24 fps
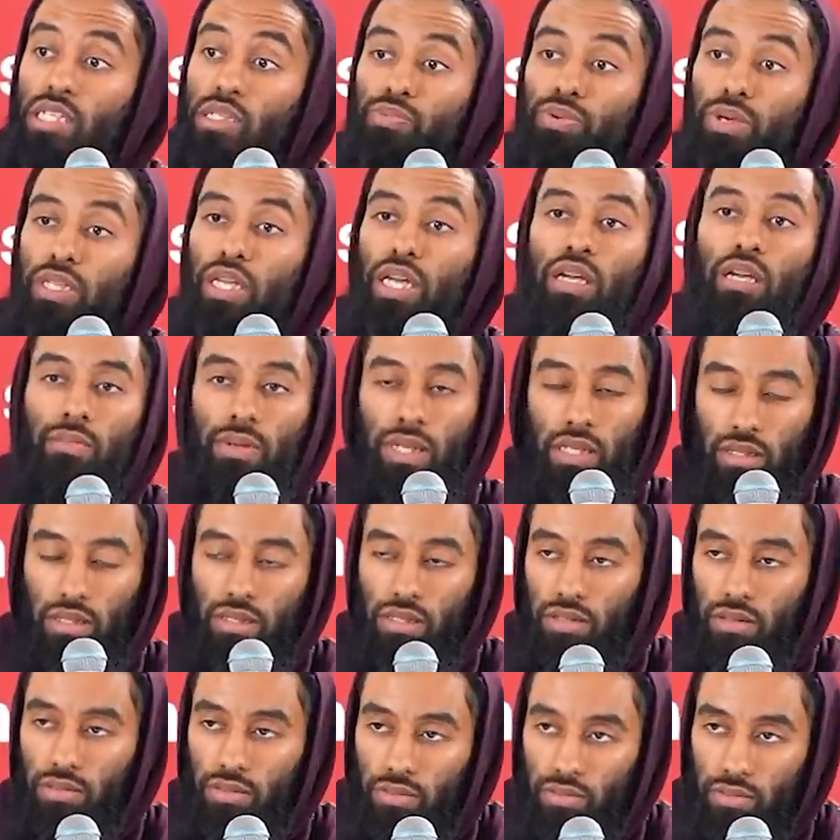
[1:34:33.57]

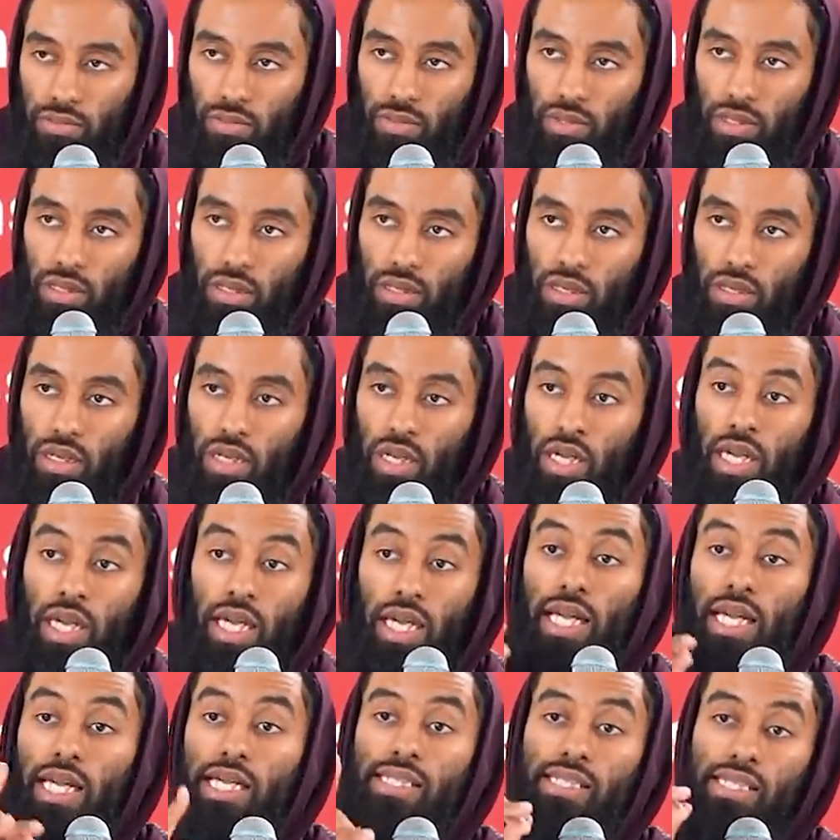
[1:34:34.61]
predicament,
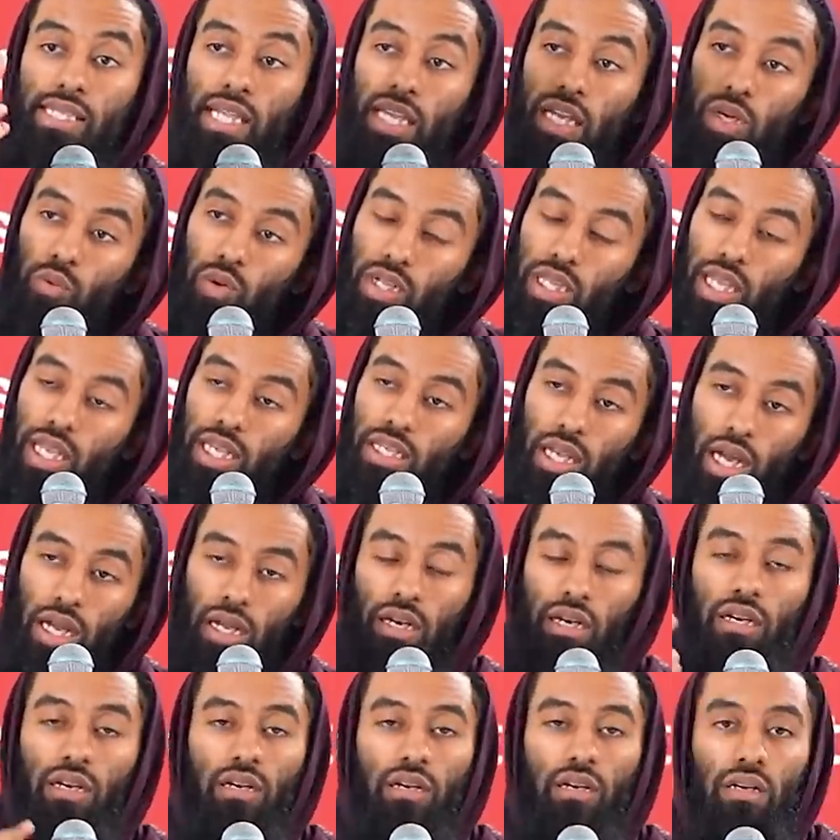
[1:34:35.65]
he's seen what they
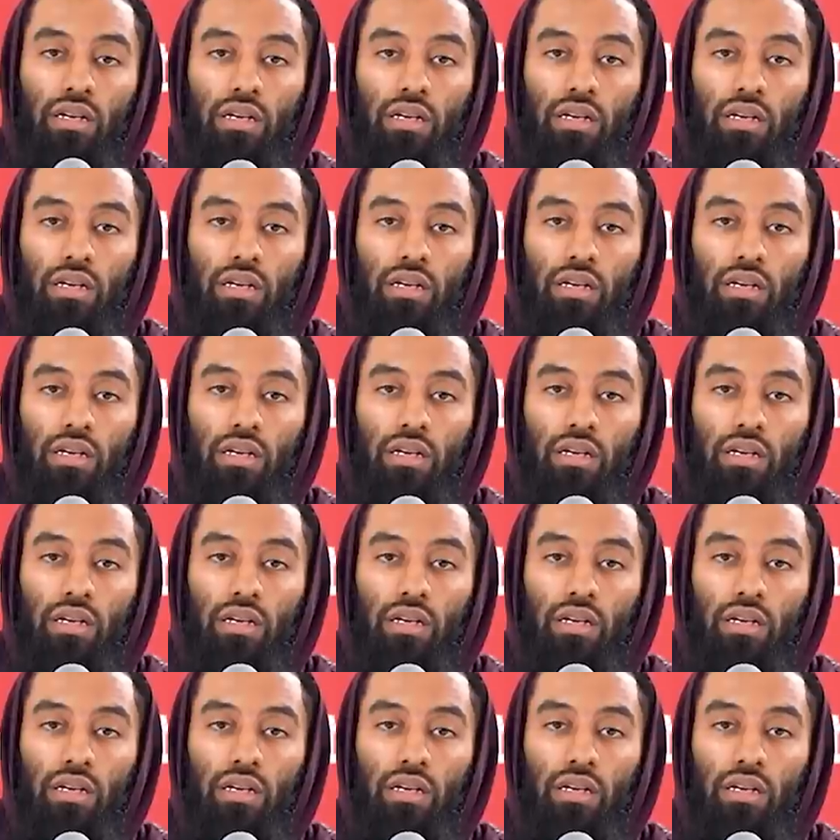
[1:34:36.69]
done,